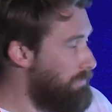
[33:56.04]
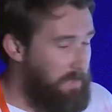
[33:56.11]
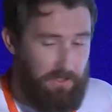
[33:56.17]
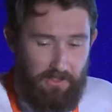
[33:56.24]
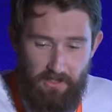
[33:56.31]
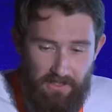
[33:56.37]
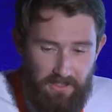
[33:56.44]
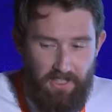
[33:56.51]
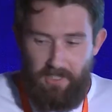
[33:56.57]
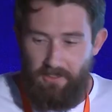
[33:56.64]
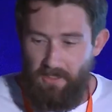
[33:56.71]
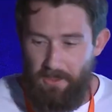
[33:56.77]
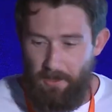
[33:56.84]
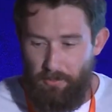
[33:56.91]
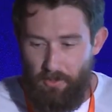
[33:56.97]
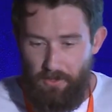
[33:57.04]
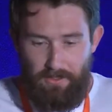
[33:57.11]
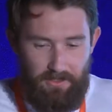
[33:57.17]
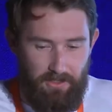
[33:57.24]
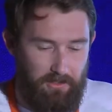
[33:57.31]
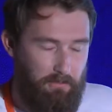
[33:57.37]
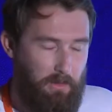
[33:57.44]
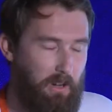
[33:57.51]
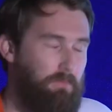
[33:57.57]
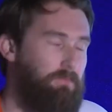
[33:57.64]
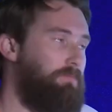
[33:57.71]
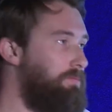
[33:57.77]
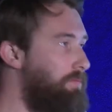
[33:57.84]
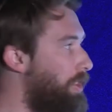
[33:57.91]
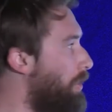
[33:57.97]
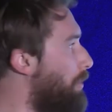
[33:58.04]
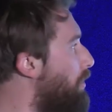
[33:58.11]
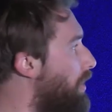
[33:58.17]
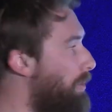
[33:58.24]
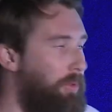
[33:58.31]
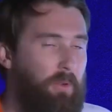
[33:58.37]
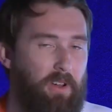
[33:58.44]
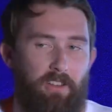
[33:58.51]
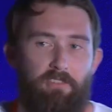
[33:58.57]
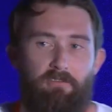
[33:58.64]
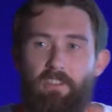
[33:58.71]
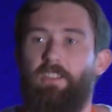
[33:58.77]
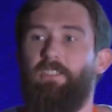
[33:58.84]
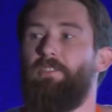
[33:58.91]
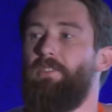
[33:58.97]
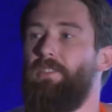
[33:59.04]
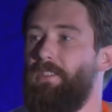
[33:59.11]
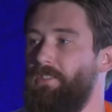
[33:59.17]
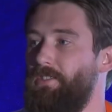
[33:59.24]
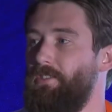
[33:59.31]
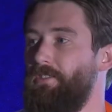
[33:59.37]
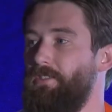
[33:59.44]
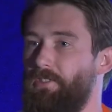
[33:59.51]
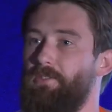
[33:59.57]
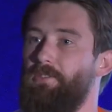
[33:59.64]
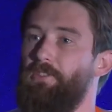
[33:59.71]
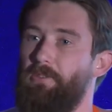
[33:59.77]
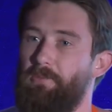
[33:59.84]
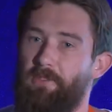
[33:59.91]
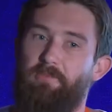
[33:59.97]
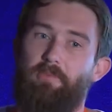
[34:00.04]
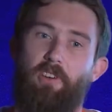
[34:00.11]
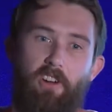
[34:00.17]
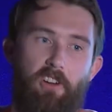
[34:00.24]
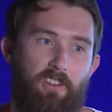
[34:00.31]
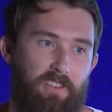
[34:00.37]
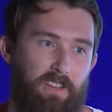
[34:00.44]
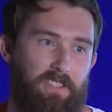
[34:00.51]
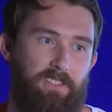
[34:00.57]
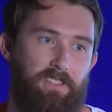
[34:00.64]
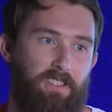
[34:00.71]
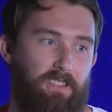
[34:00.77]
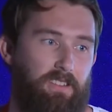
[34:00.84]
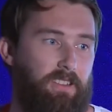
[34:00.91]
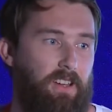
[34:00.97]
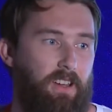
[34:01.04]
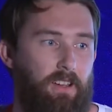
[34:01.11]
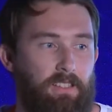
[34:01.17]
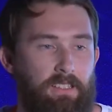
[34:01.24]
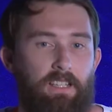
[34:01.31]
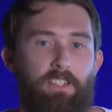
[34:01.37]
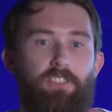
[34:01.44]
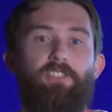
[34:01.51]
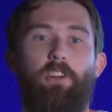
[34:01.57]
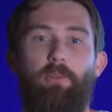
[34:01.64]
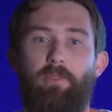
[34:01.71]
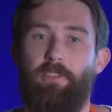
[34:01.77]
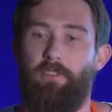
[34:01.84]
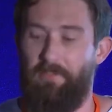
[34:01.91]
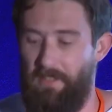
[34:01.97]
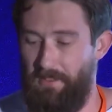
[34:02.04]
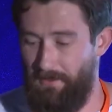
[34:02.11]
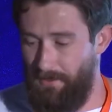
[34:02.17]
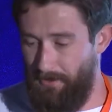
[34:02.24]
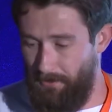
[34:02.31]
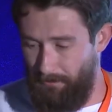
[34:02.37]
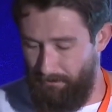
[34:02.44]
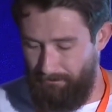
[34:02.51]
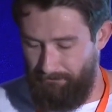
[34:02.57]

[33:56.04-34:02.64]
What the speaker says: So that's kind of like the pointer, well, not the point, but one of the really good things you can do in terms of prioritizing and stopping events.